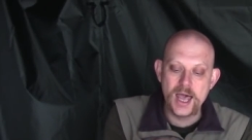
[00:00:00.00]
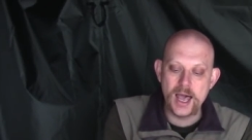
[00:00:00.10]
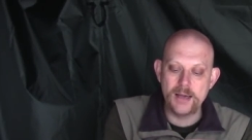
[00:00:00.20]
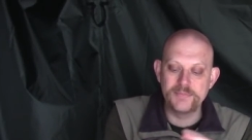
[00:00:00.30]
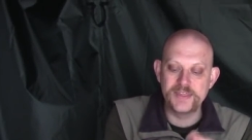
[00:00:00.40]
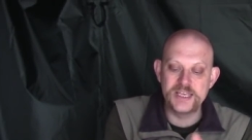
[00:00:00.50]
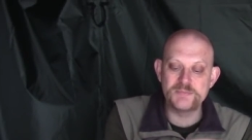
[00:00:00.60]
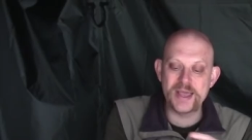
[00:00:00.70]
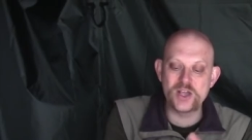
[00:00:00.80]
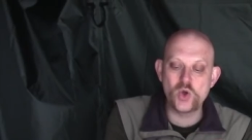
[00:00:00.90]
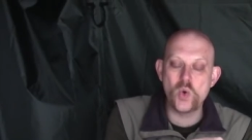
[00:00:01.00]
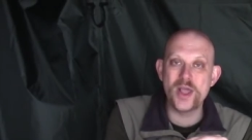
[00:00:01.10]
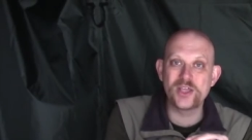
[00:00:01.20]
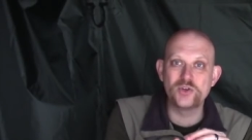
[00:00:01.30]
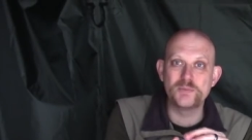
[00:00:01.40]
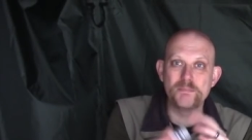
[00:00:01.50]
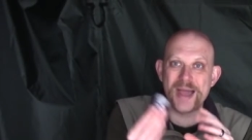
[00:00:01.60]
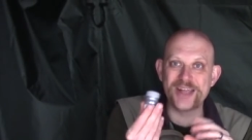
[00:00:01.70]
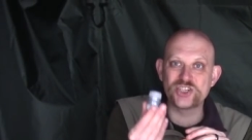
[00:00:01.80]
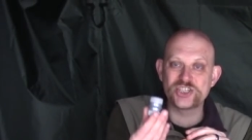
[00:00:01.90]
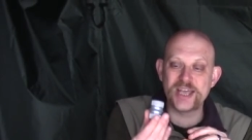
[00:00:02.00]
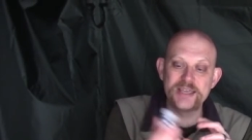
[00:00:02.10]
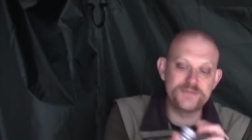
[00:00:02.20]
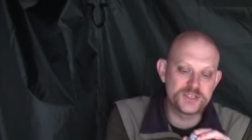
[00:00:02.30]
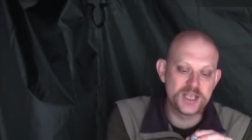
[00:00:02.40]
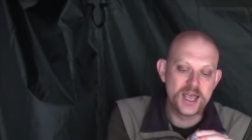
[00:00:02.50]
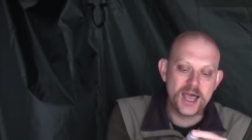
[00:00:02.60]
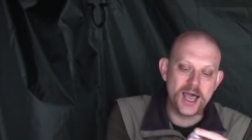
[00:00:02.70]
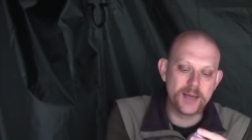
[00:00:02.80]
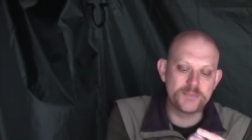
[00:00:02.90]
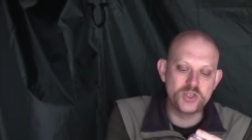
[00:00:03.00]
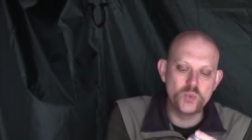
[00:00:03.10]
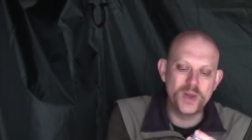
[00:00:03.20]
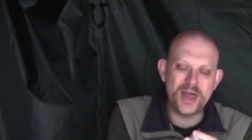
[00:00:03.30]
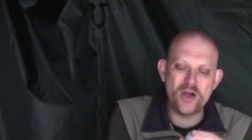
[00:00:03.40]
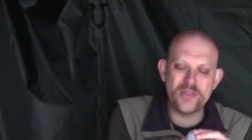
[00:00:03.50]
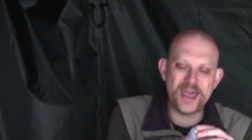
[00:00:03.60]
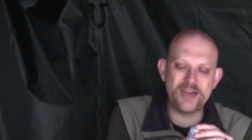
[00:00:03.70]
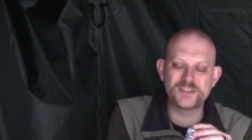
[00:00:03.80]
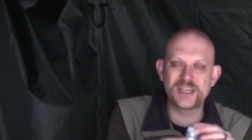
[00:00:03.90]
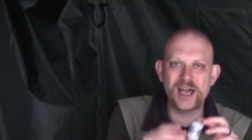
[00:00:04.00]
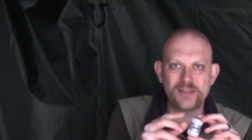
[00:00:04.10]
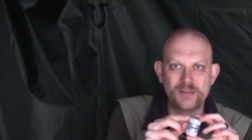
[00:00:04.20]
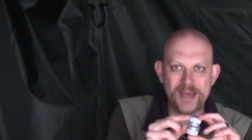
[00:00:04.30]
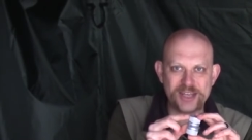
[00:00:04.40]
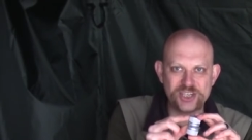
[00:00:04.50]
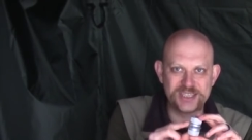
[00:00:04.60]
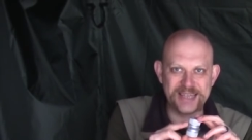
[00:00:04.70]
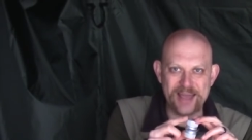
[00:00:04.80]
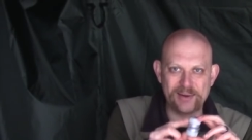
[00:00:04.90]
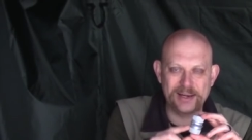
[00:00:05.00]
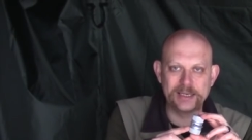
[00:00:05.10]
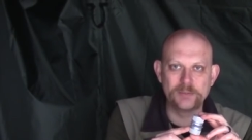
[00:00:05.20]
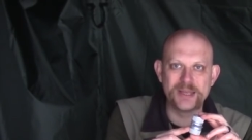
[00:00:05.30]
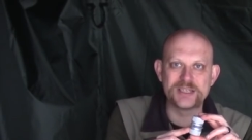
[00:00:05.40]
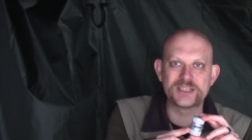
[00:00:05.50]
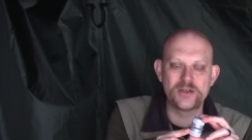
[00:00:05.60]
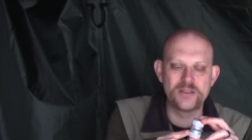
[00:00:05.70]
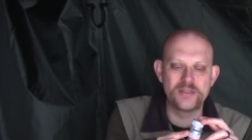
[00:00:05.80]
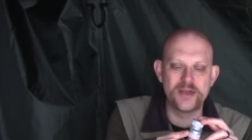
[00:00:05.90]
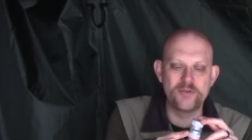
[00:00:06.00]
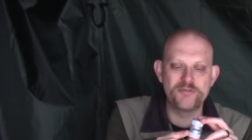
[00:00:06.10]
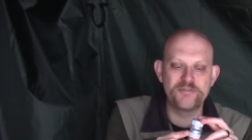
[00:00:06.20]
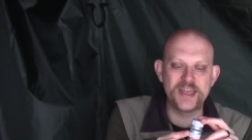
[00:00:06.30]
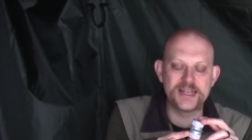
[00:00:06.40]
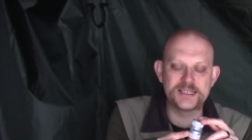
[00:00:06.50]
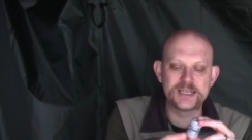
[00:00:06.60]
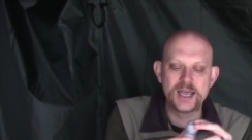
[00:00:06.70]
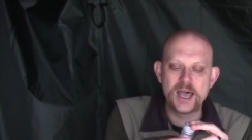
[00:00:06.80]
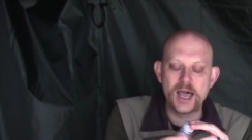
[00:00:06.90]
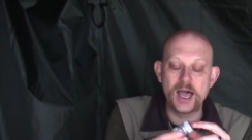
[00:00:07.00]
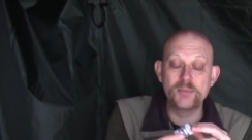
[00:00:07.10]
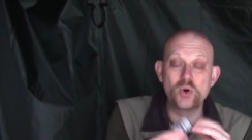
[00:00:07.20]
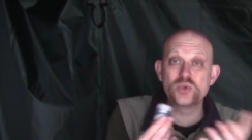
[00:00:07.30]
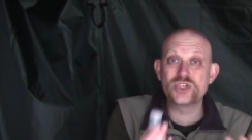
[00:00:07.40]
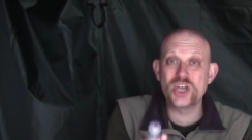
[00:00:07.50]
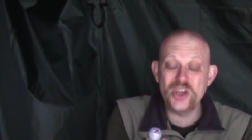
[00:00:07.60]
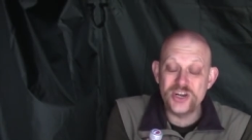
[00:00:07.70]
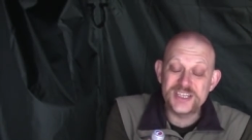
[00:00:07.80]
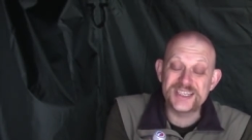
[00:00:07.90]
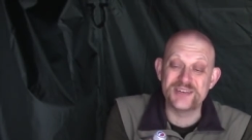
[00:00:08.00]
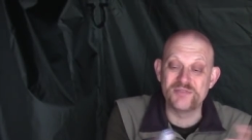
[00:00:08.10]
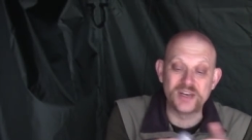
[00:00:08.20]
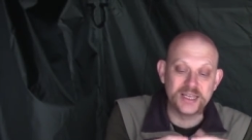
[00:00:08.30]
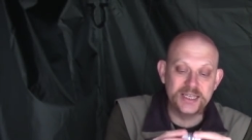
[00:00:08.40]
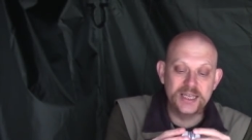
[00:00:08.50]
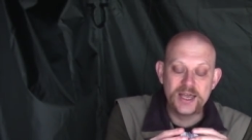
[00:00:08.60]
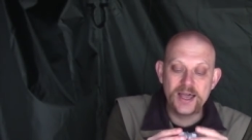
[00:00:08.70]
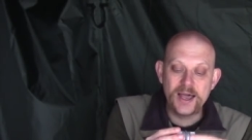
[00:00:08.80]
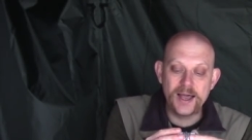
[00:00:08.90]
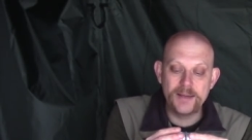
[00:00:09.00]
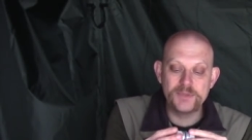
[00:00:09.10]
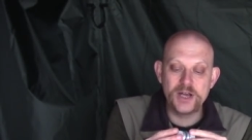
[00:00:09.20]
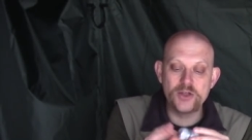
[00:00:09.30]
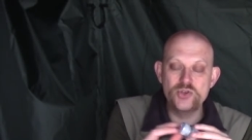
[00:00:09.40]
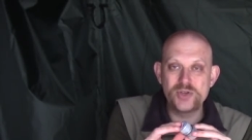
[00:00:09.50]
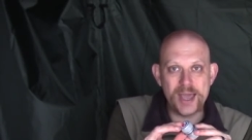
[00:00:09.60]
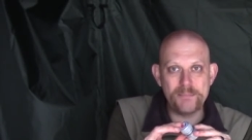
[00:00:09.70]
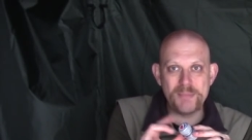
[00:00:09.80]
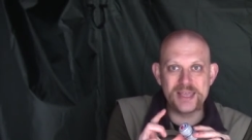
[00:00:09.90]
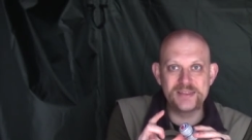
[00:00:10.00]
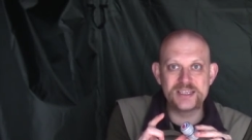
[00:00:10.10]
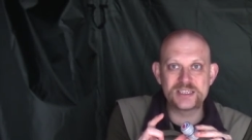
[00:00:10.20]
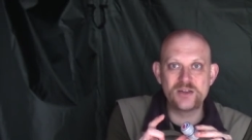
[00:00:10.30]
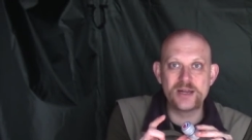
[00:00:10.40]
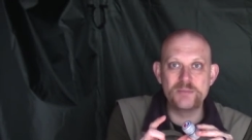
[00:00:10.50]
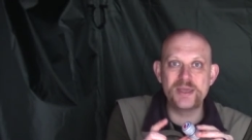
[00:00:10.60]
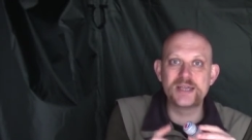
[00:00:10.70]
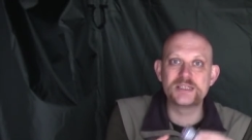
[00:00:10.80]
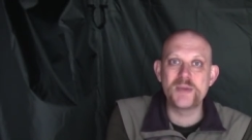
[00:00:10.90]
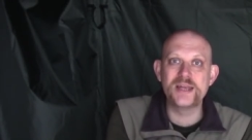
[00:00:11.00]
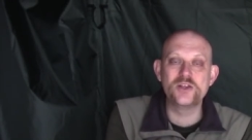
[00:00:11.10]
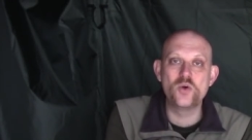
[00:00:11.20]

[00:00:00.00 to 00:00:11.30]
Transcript: um, these make quite good match safes. Um, you will either have to cut the matches down a little bit so that they'll fit. Um, alternatively, um, you know, you can make these slightly bigger depending